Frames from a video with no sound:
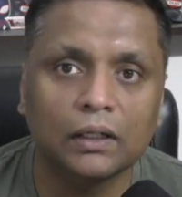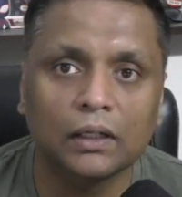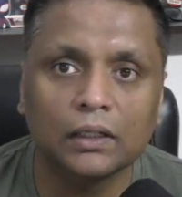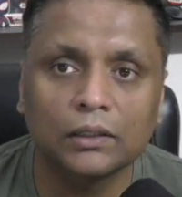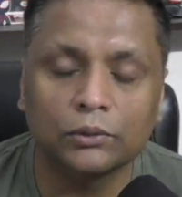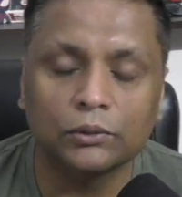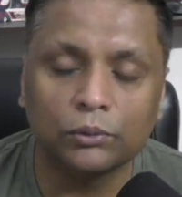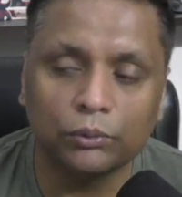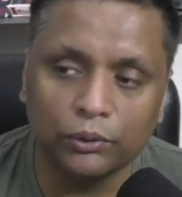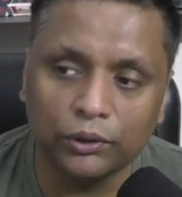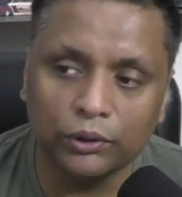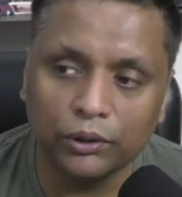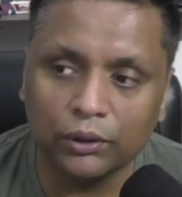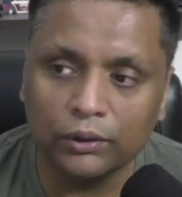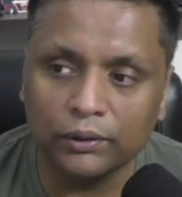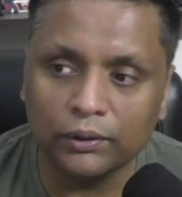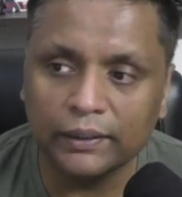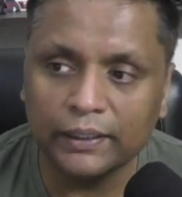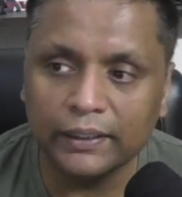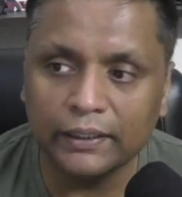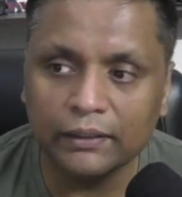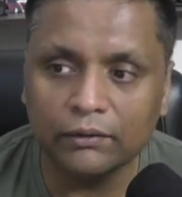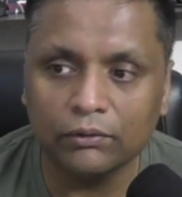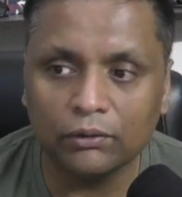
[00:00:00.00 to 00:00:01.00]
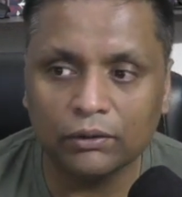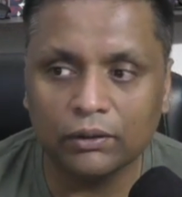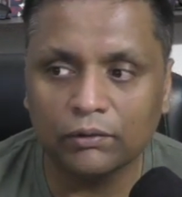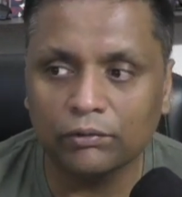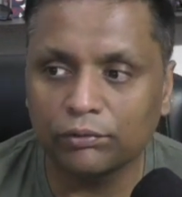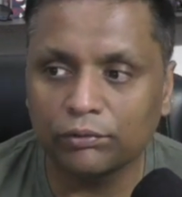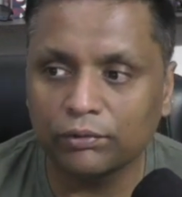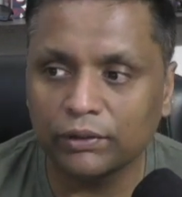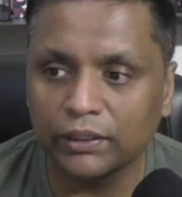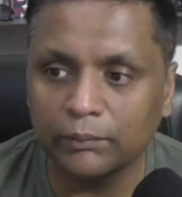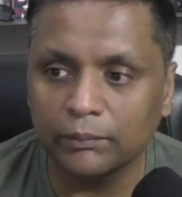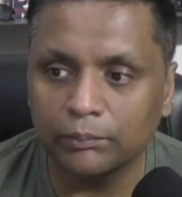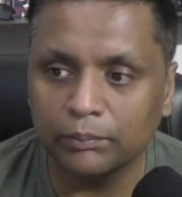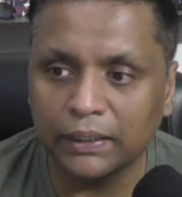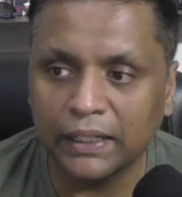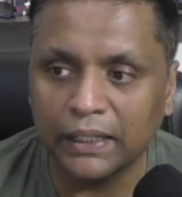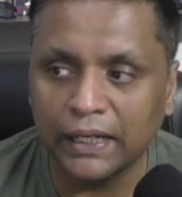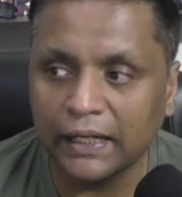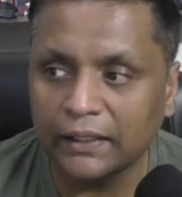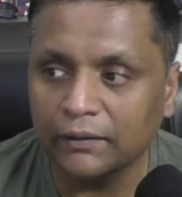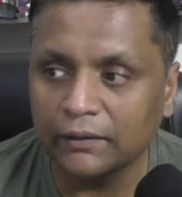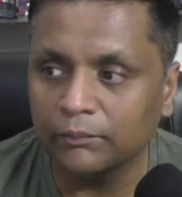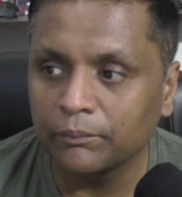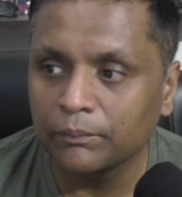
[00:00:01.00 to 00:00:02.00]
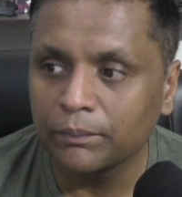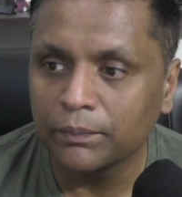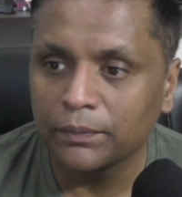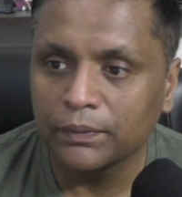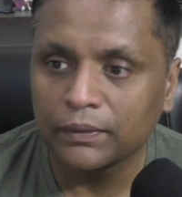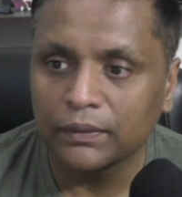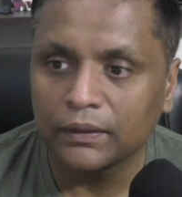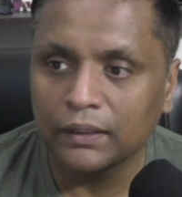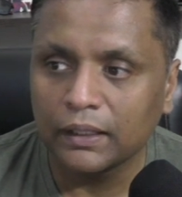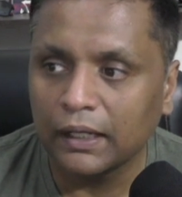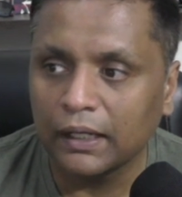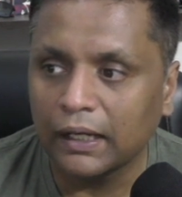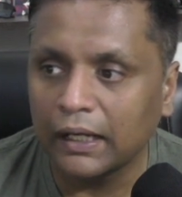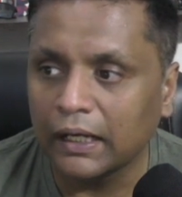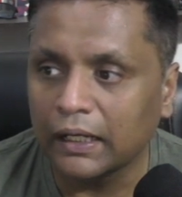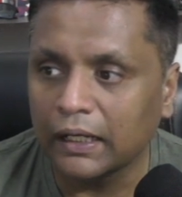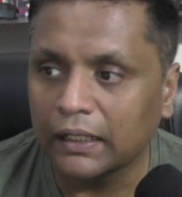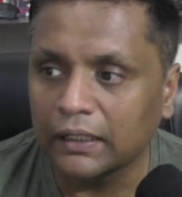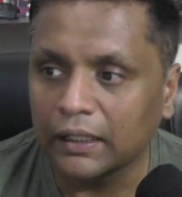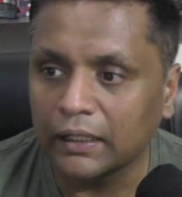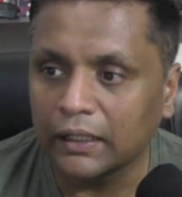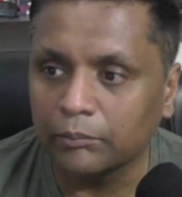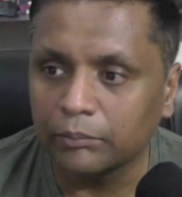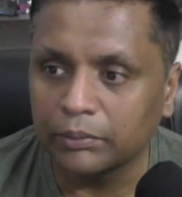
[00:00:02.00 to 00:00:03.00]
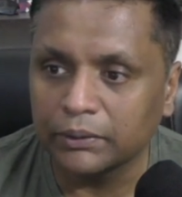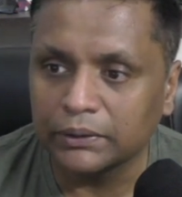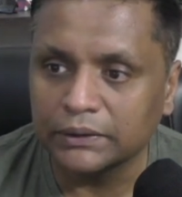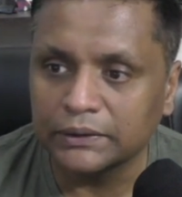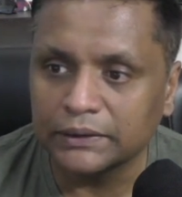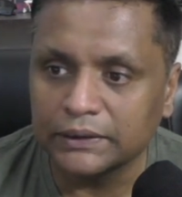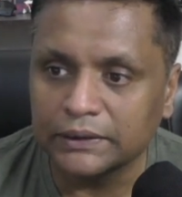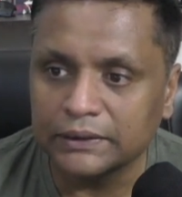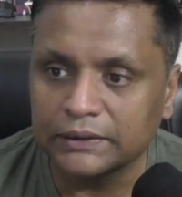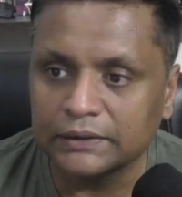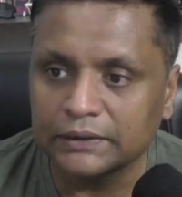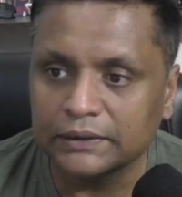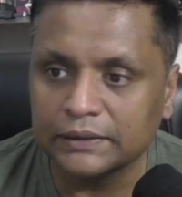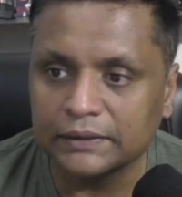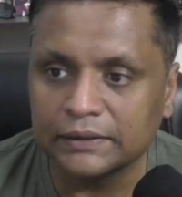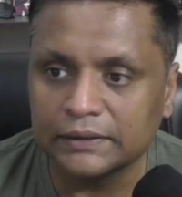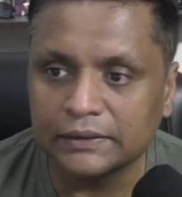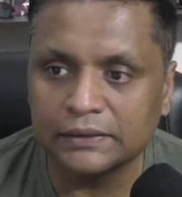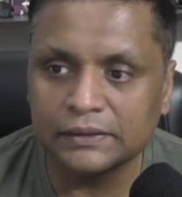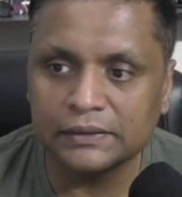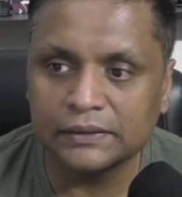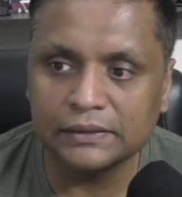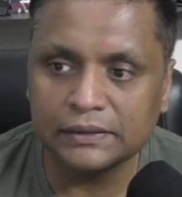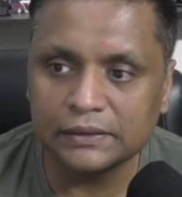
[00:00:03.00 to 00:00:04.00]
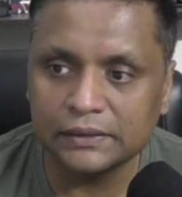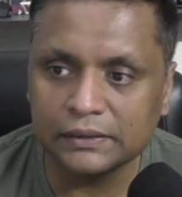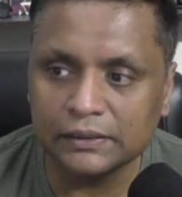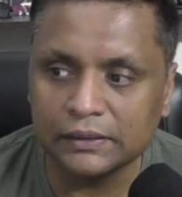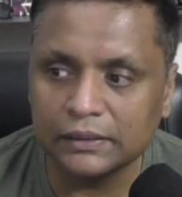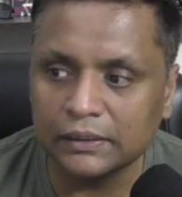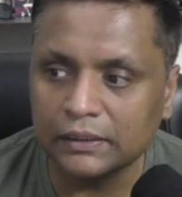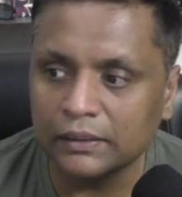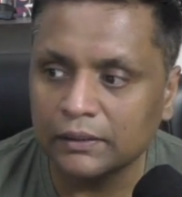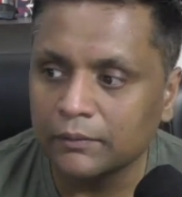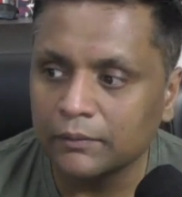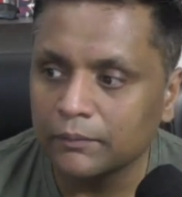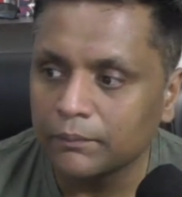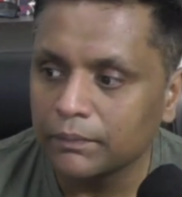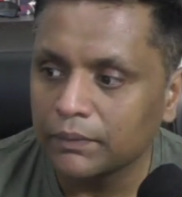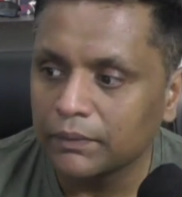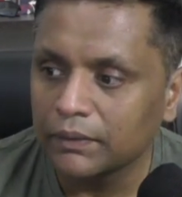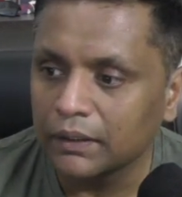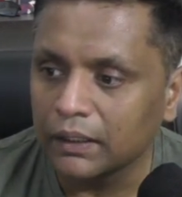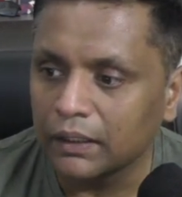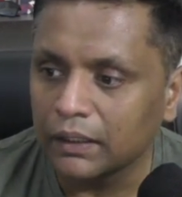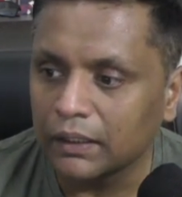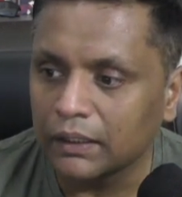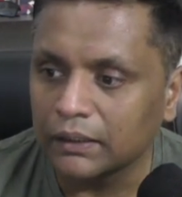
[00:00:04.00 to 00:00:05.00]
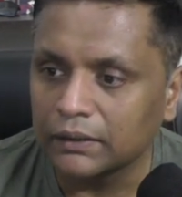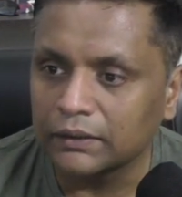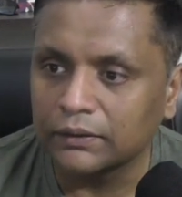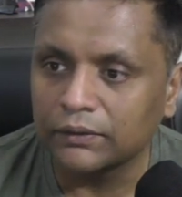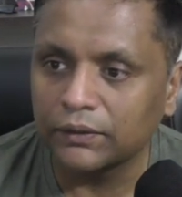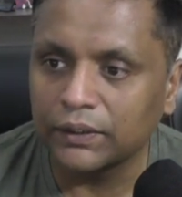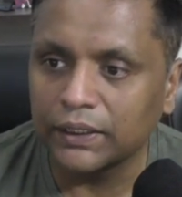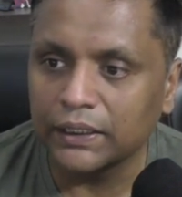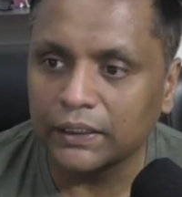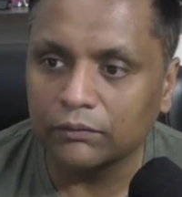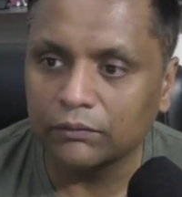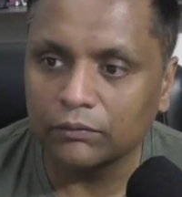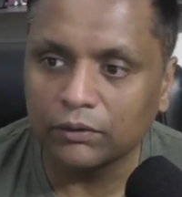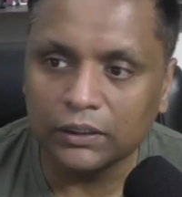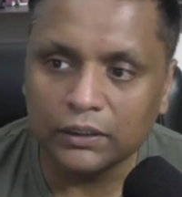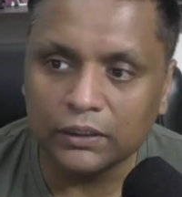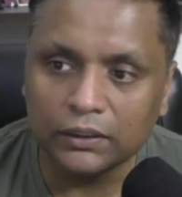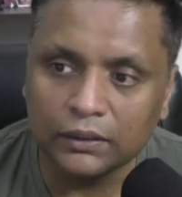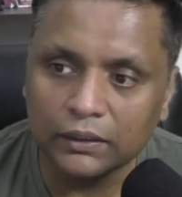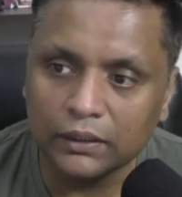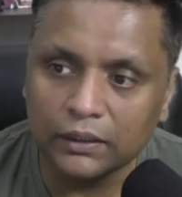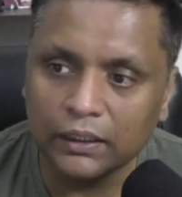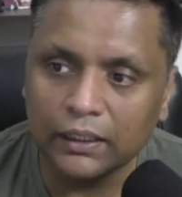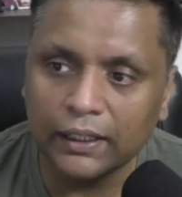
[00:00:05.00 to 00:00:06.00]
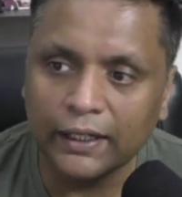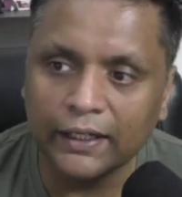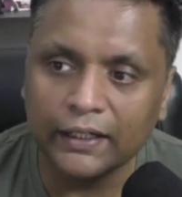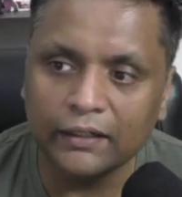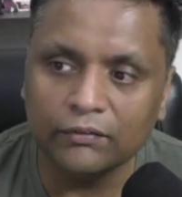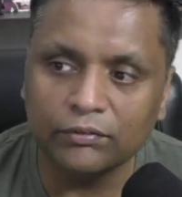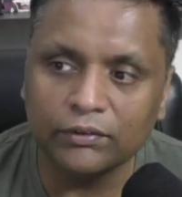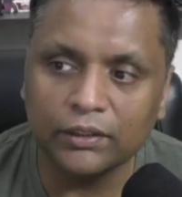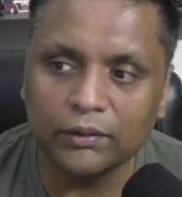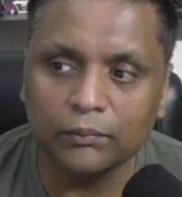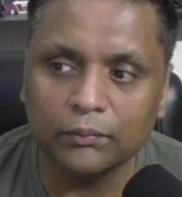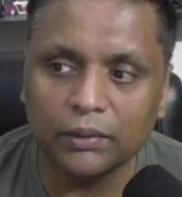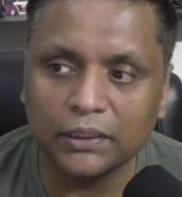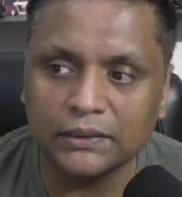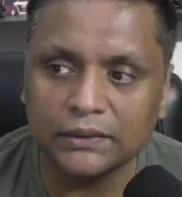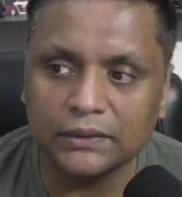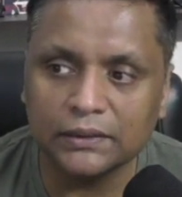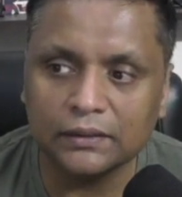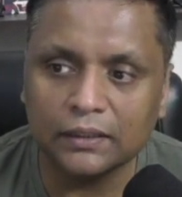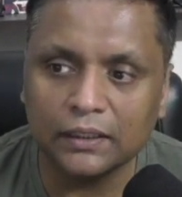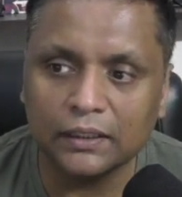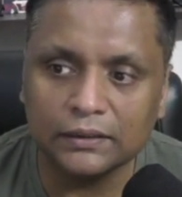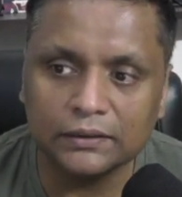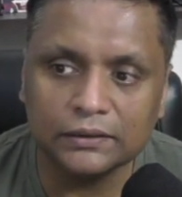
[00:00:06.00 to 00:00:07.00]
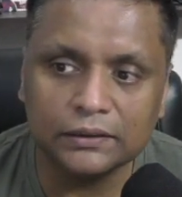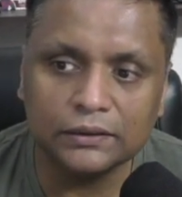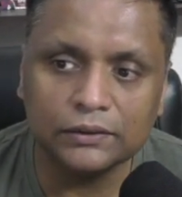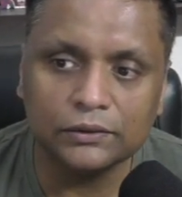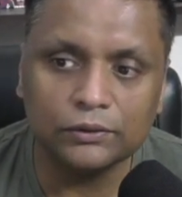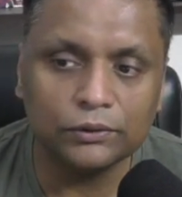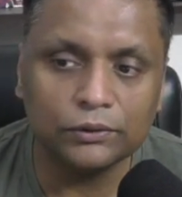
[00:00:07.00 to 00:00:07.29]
through your link on a free plan and I purchase this 3-in-1 NFT masterclass, so